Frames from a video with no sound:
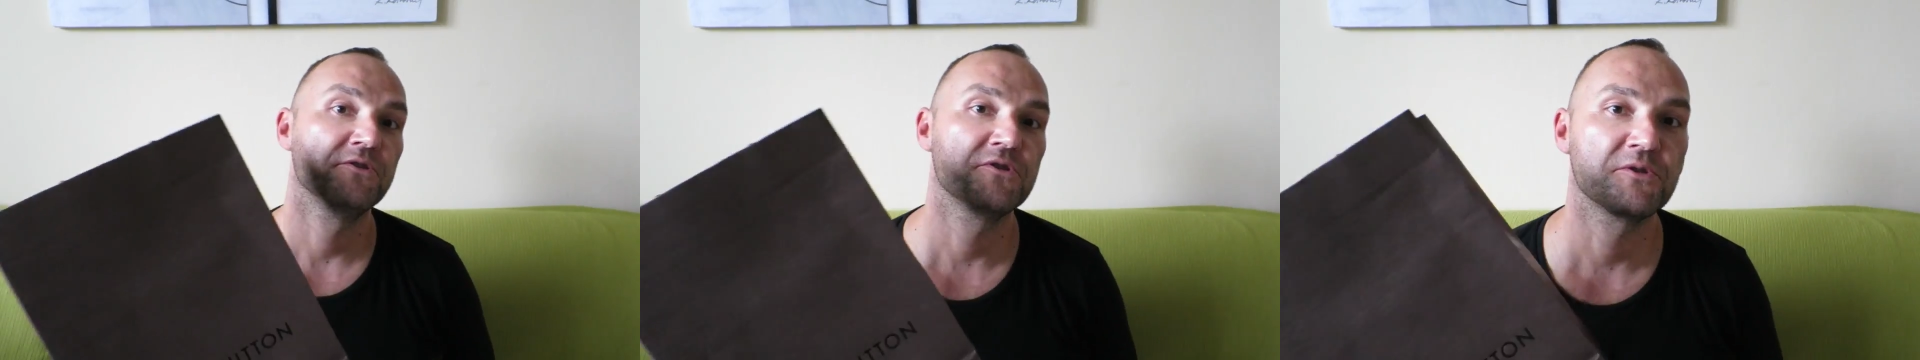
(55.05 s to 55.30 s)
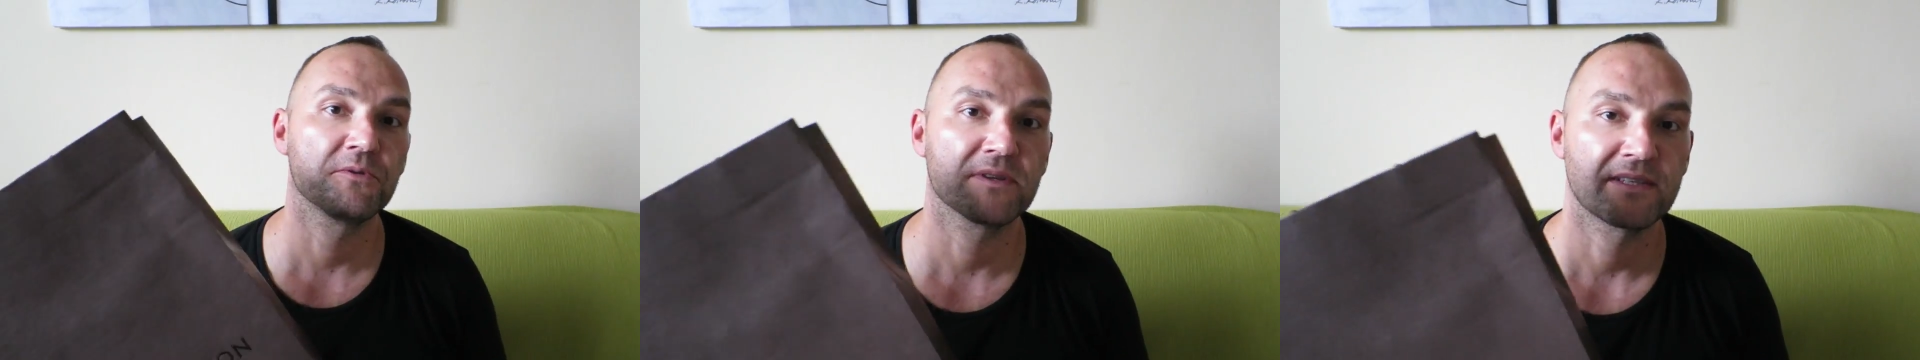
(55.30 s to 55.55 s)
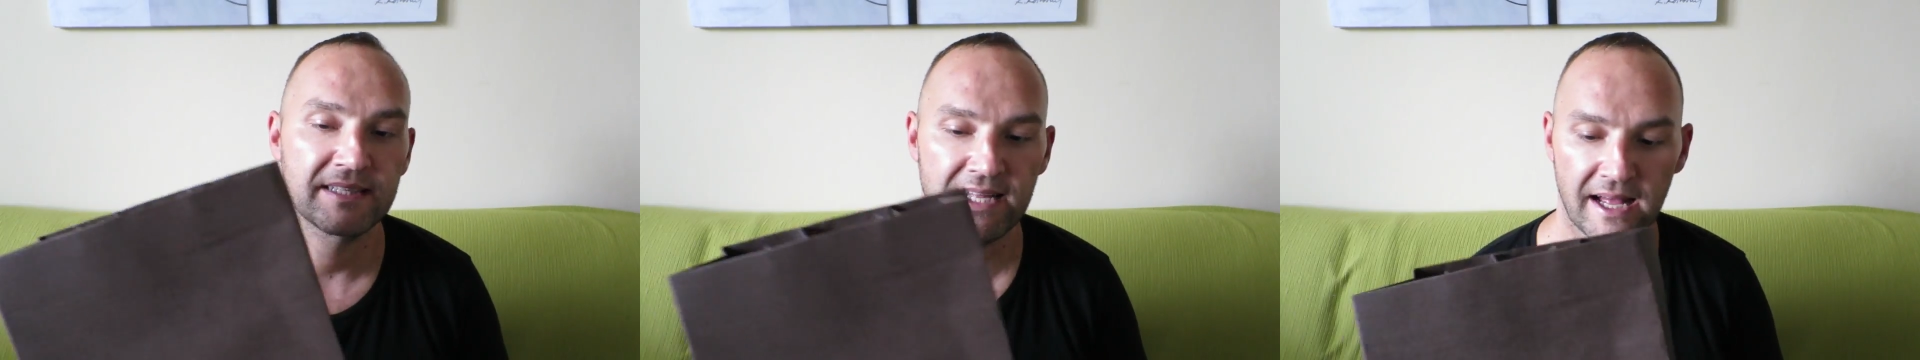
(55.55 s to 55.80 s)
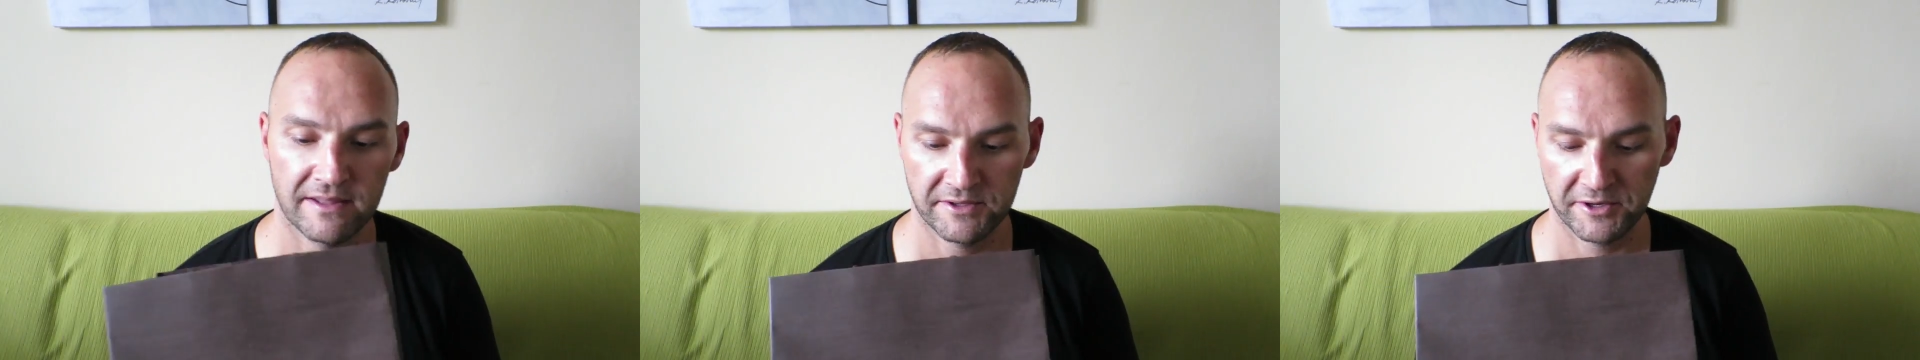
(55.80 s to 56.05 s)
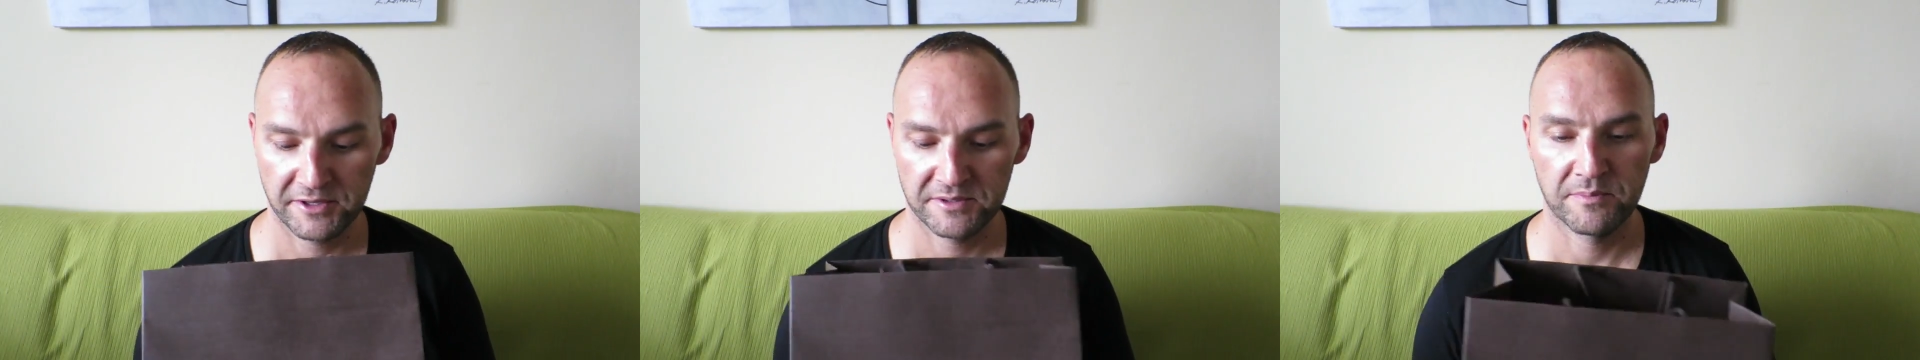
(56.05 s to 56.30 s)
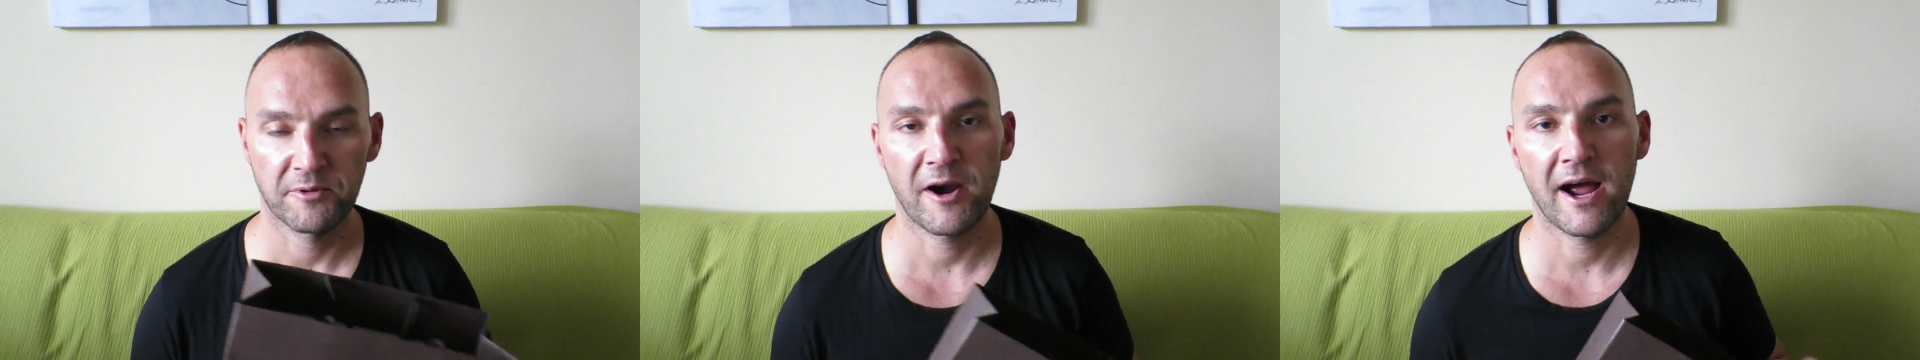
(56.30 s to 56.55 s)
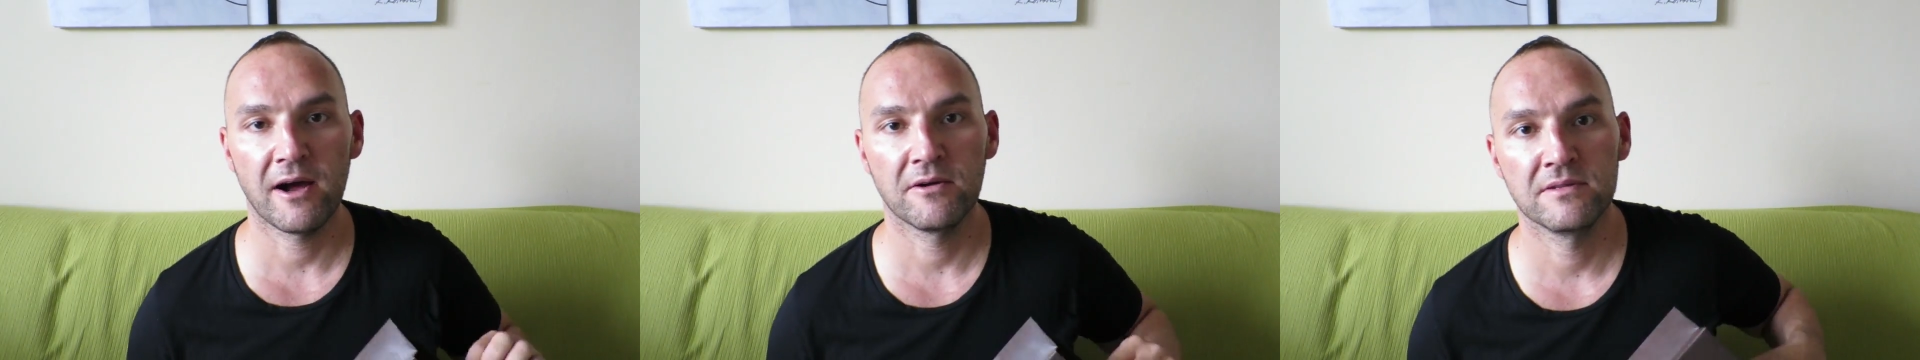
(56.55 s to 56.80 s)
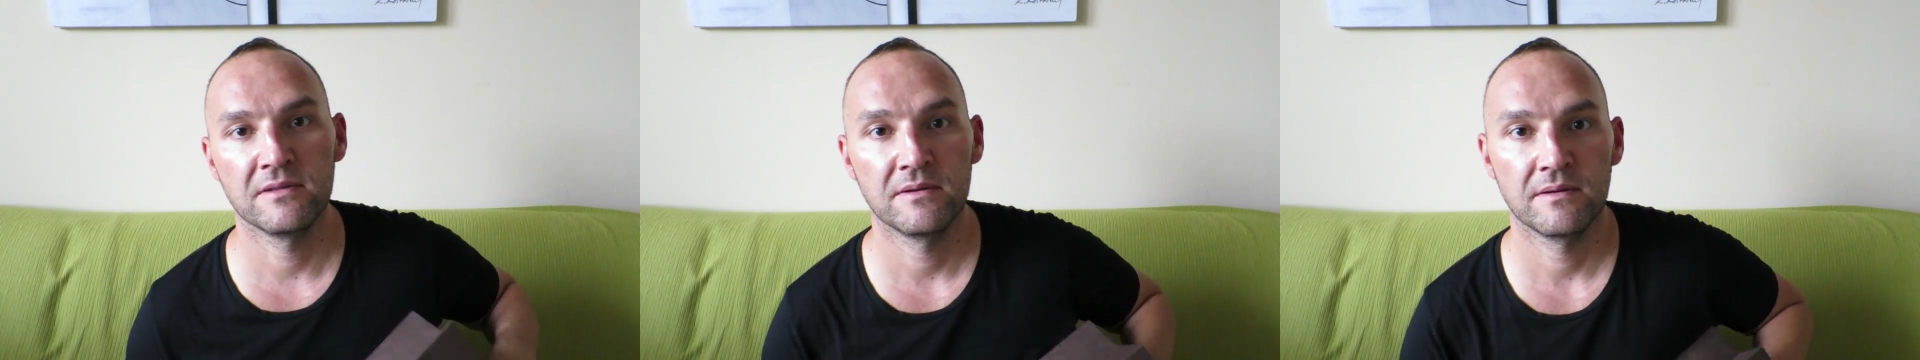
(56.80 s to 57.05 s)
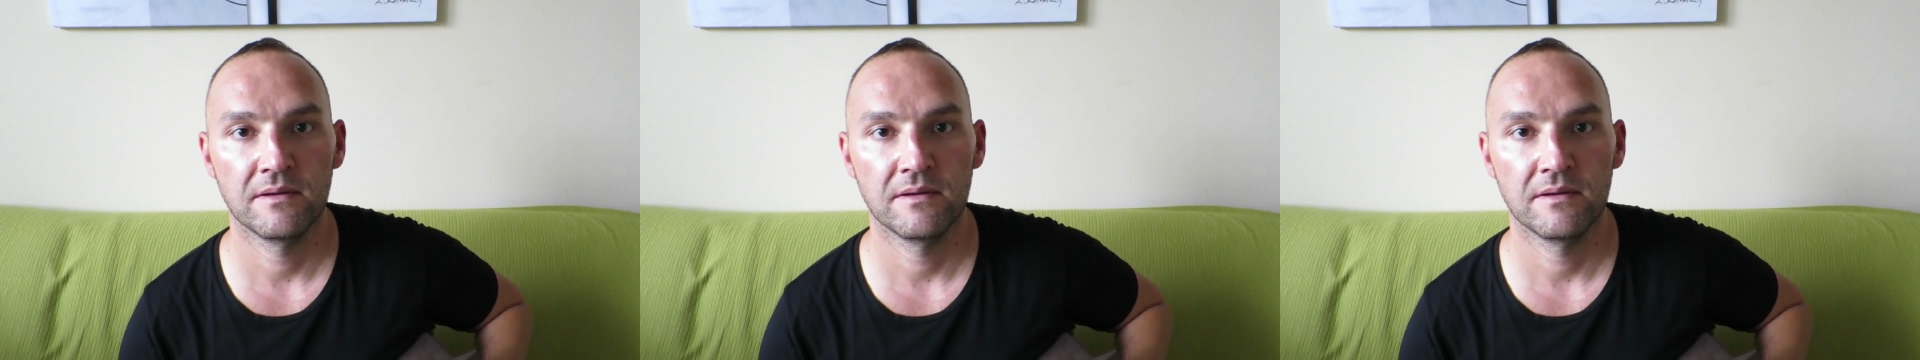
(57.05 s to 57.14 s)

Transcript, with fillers: usual standard brown